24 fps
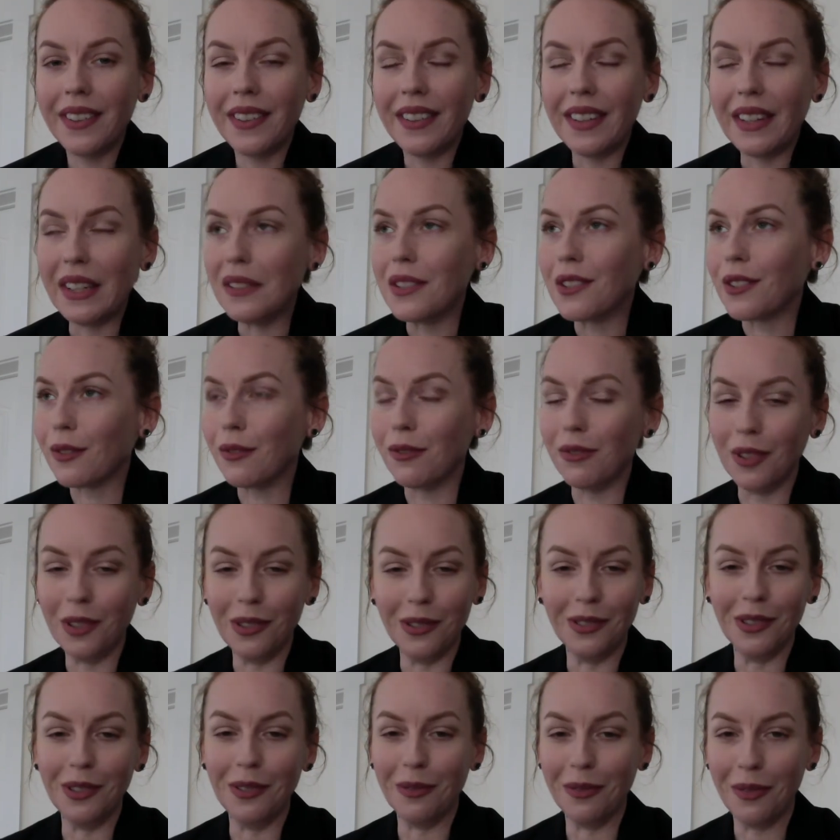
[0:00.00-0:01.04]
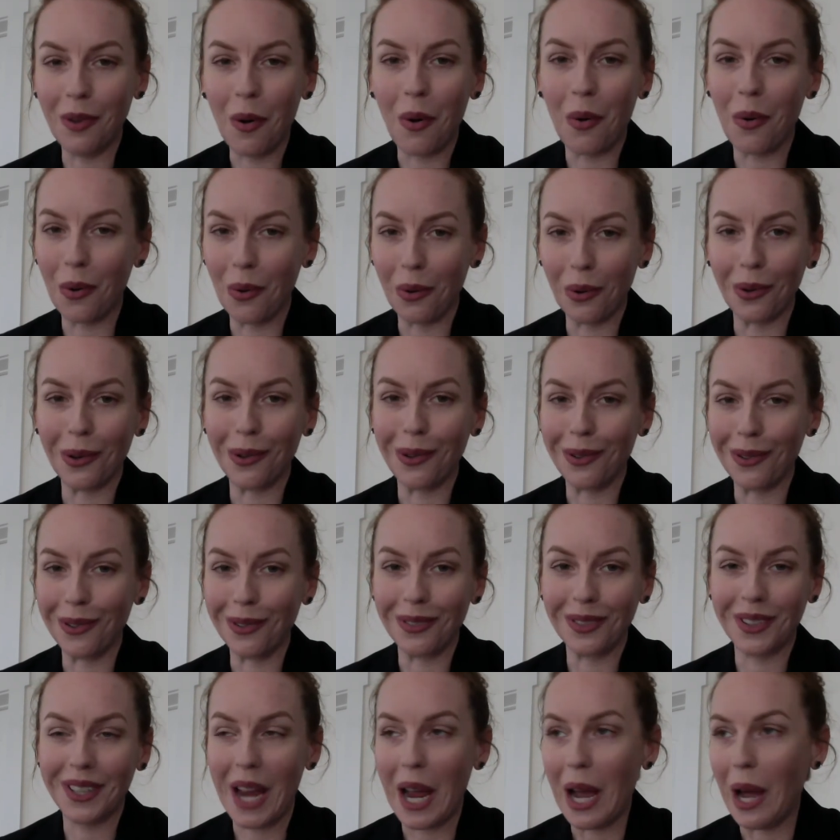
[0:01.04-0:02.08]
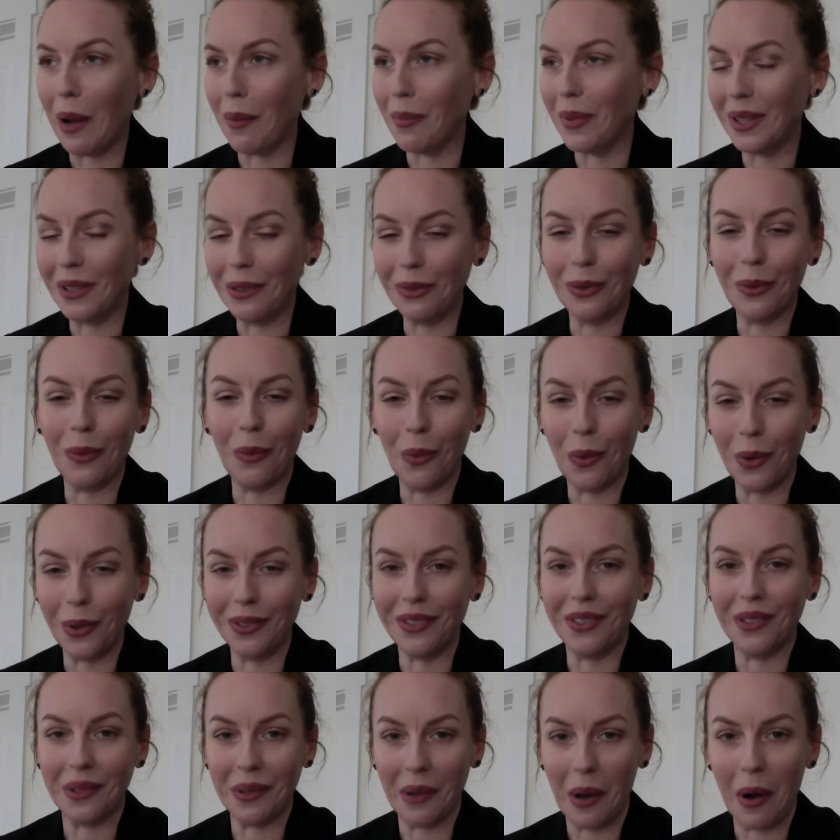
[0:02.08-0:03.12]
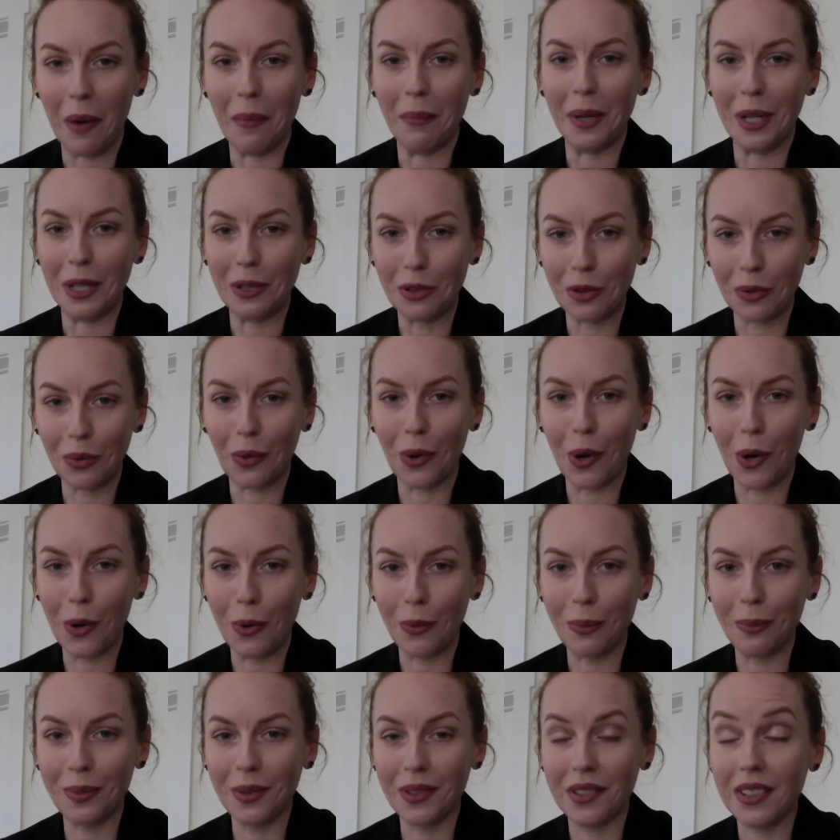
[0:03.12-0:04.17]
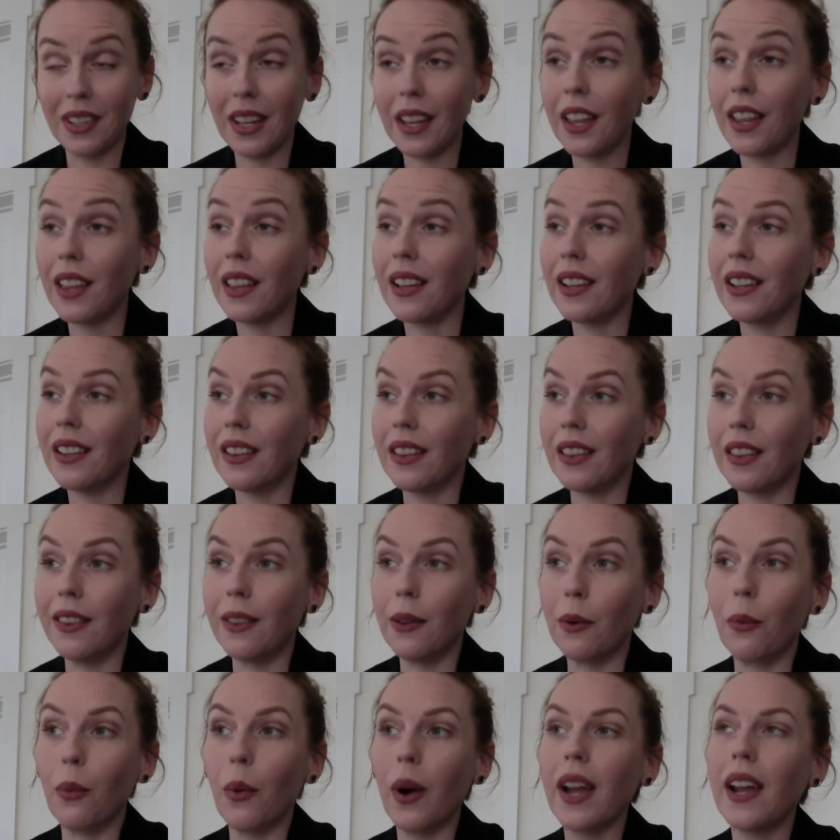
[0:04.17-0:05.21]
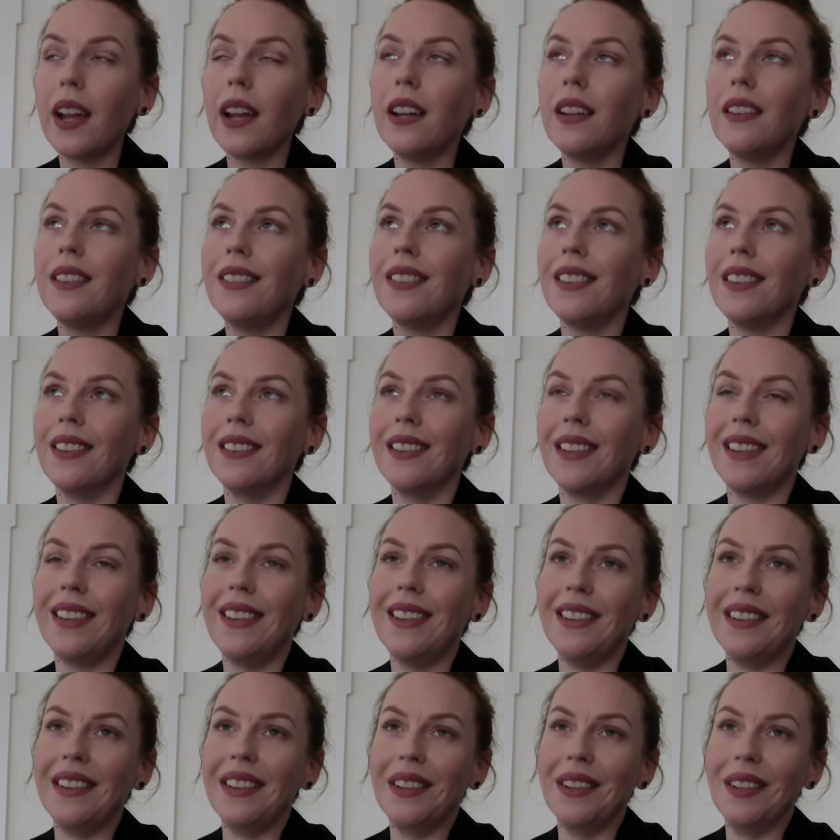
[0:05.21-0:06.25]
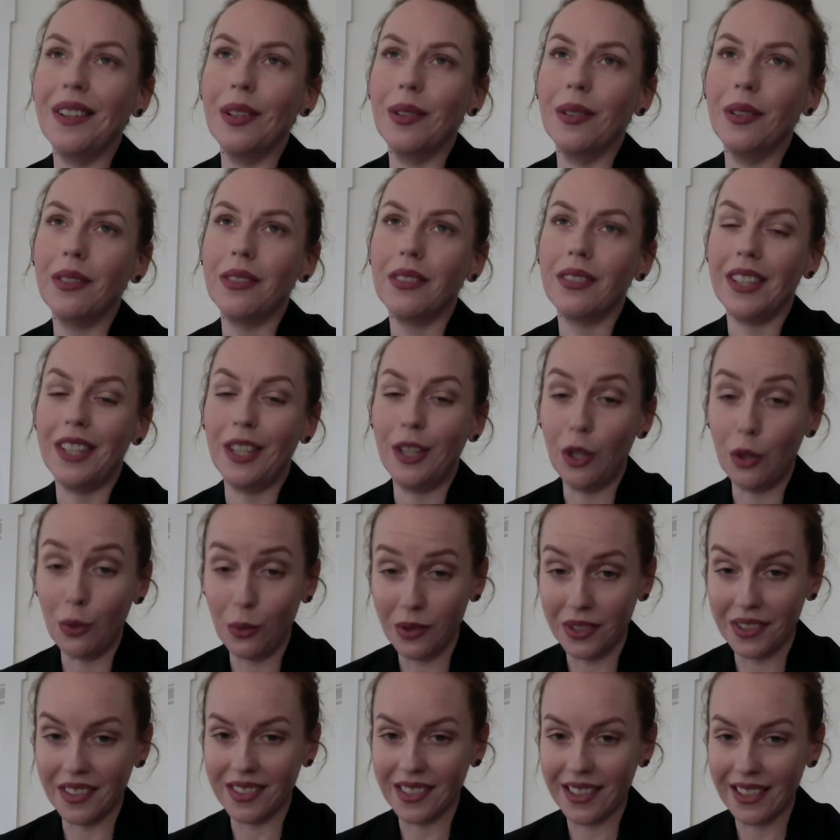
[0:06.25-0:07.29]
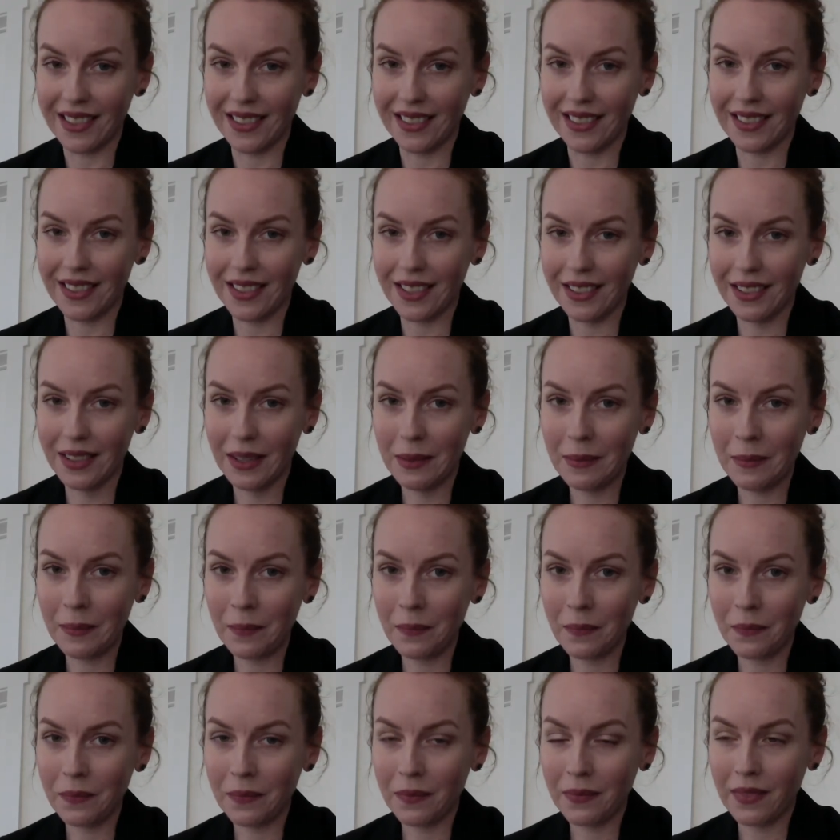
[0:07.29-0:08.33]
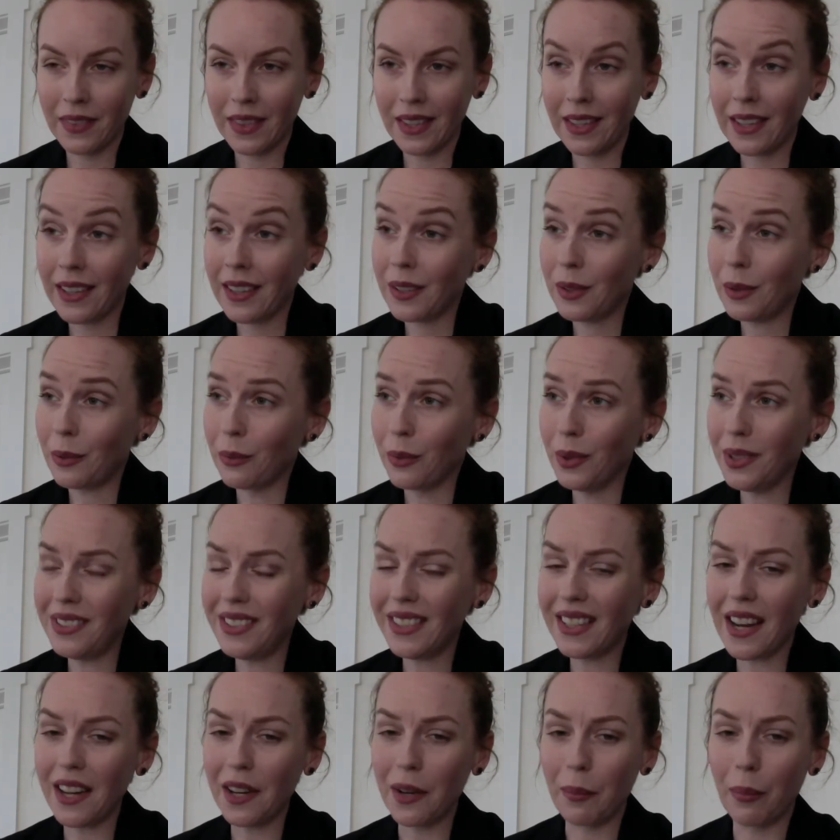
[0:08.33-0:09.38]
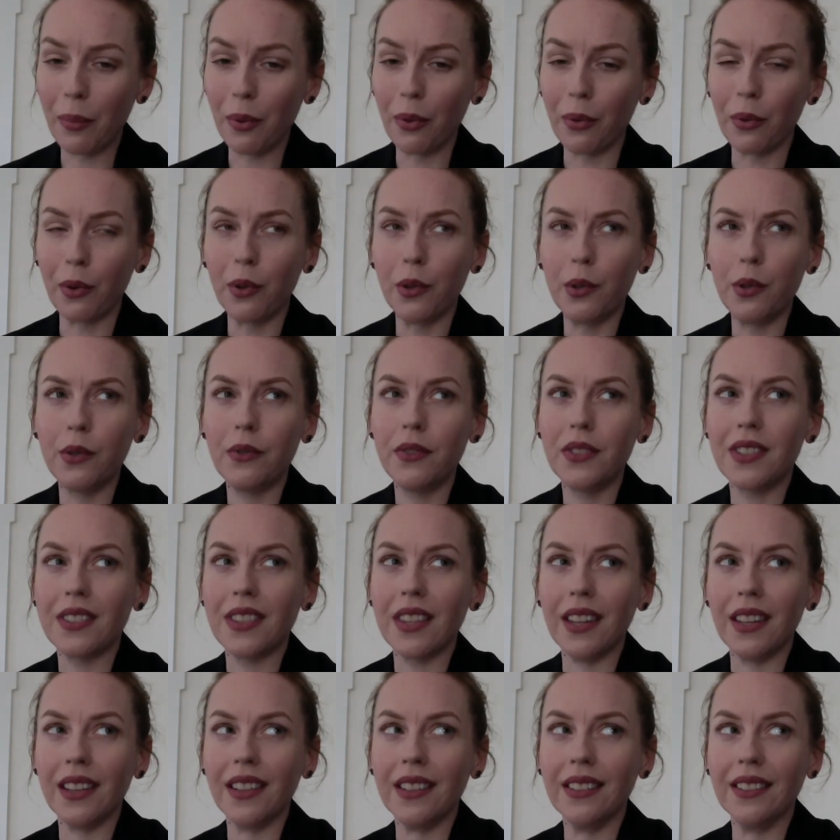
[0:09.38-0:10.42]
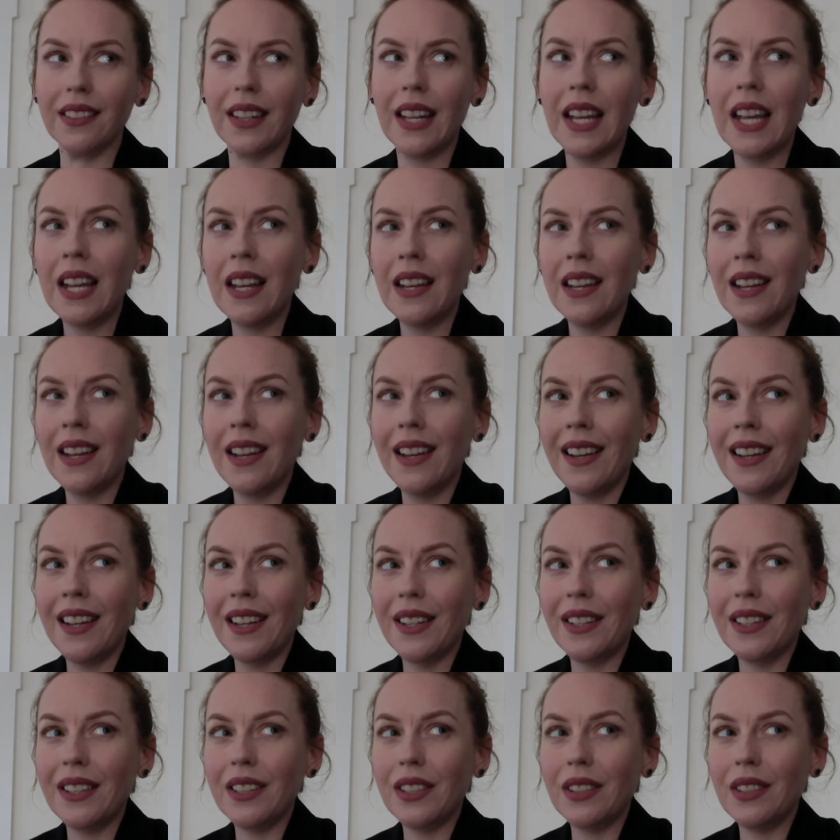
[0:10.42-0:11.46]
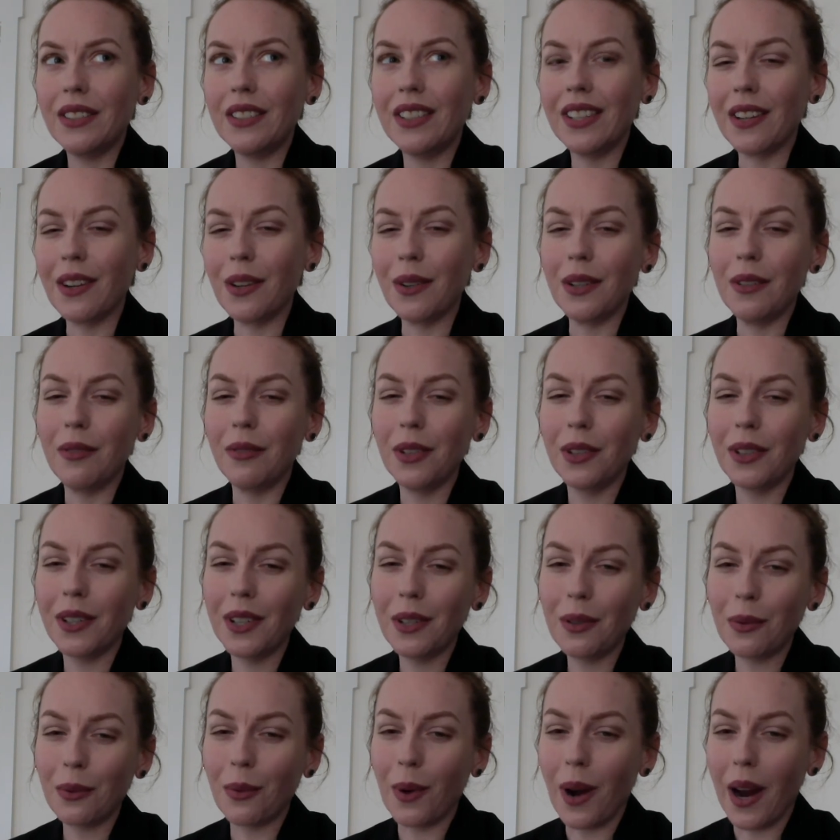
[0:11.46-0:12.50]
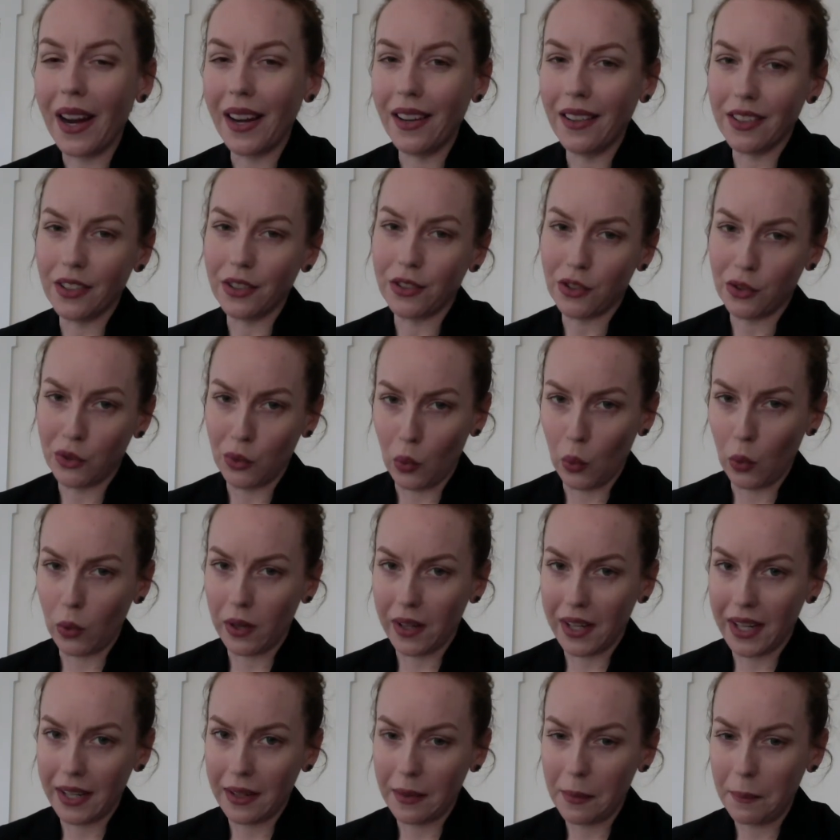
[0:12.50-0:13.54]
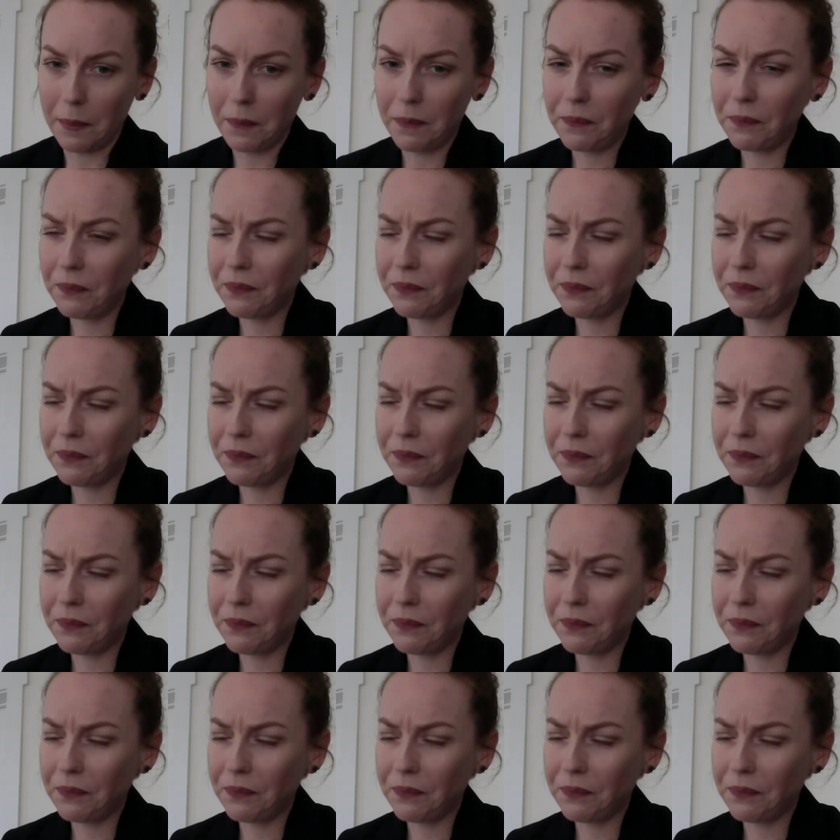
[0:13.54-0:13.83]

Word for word: it's full of horror, cabin in the woods, zombie tropes, the way that he uses it really kind of proves that, you know, if you're going to write a story,